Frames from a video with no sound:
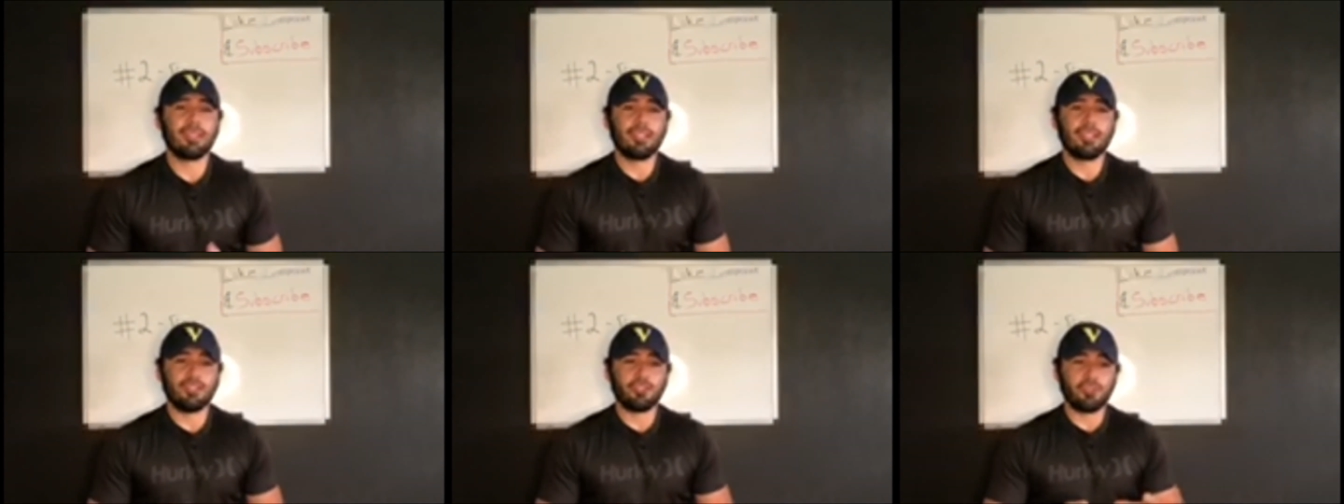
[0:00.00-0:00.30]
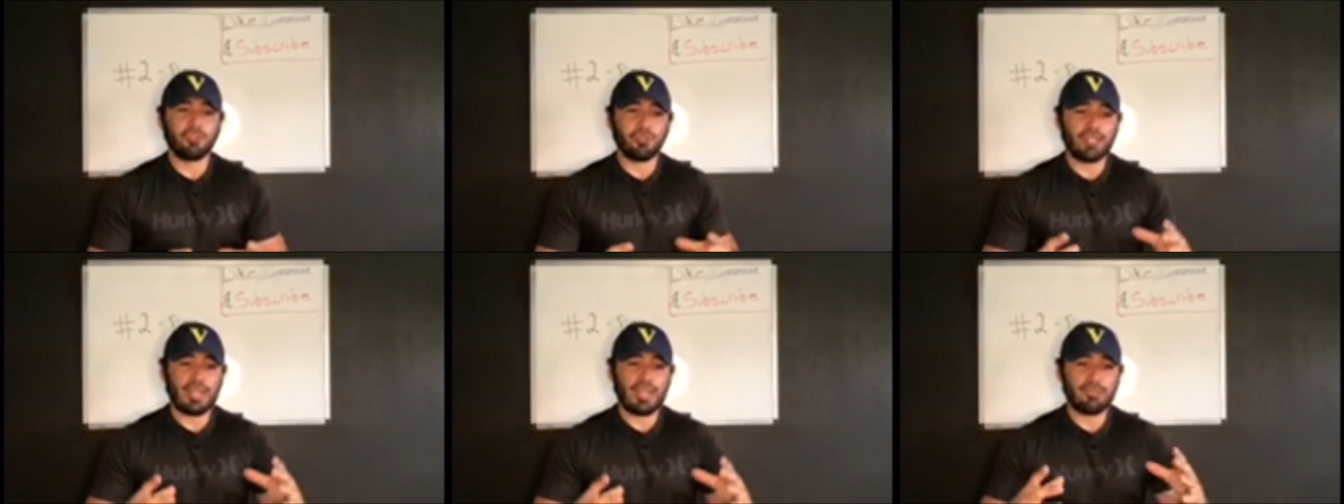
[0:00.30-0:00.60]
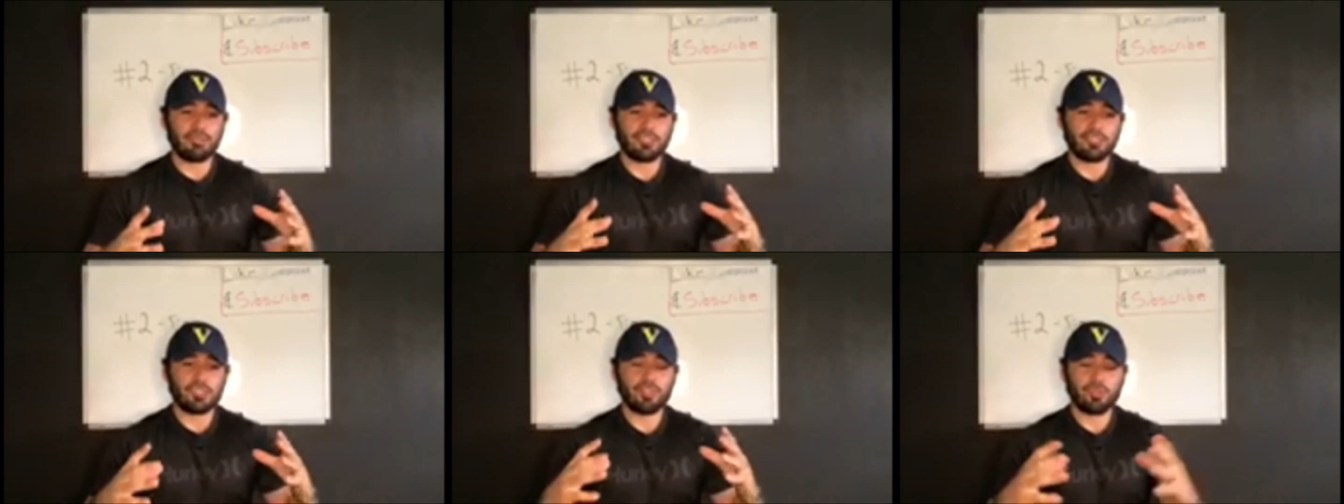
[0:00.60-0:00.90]
you only have
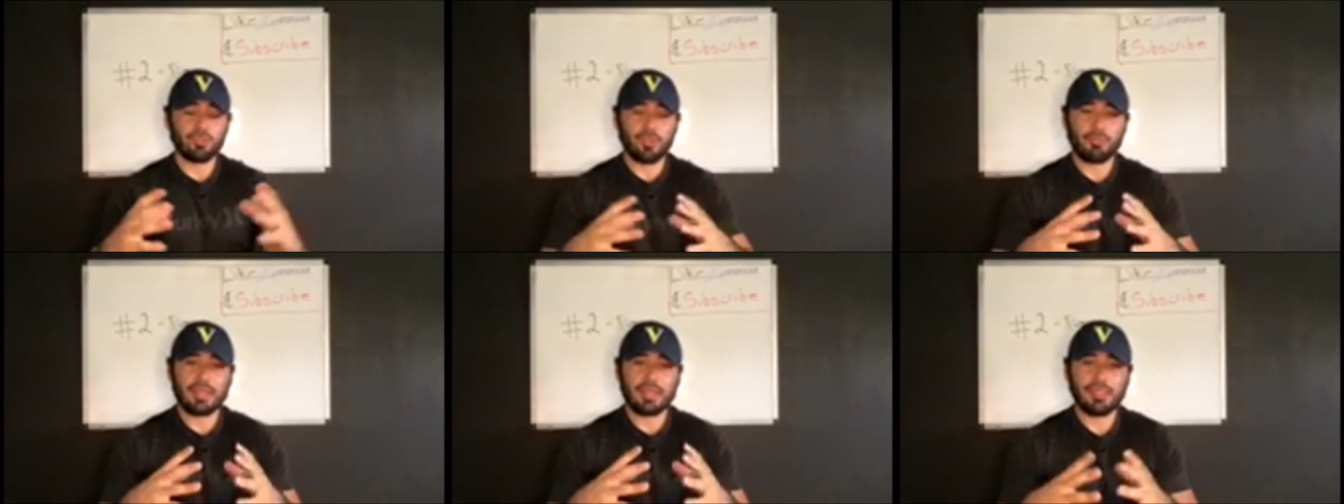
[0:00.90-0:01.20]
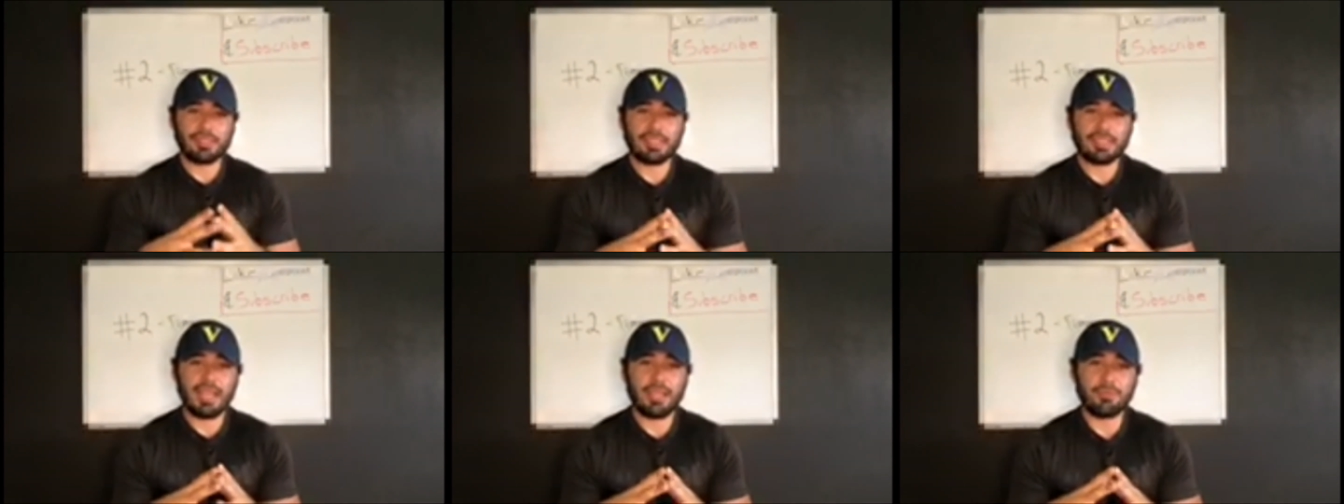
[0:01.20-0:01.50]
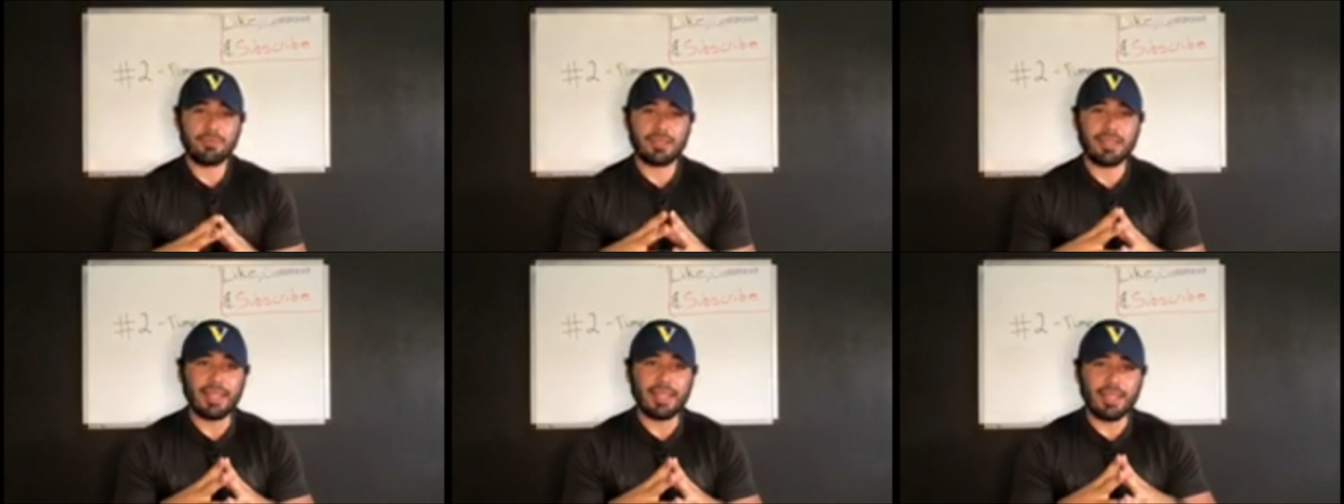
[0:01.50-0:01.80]
a short amount of time
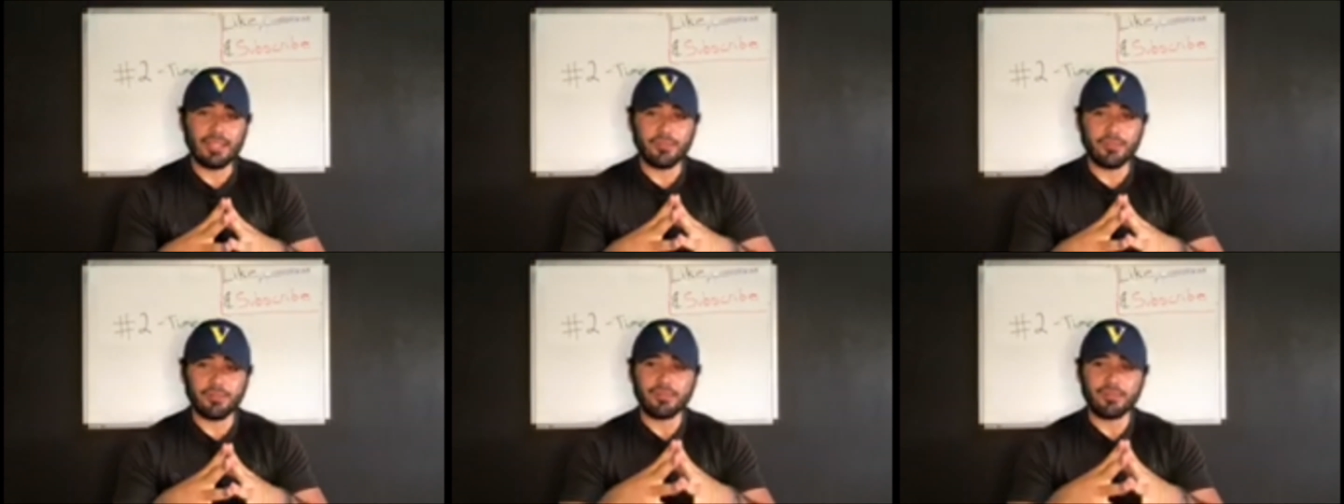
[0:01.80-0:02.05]
in life,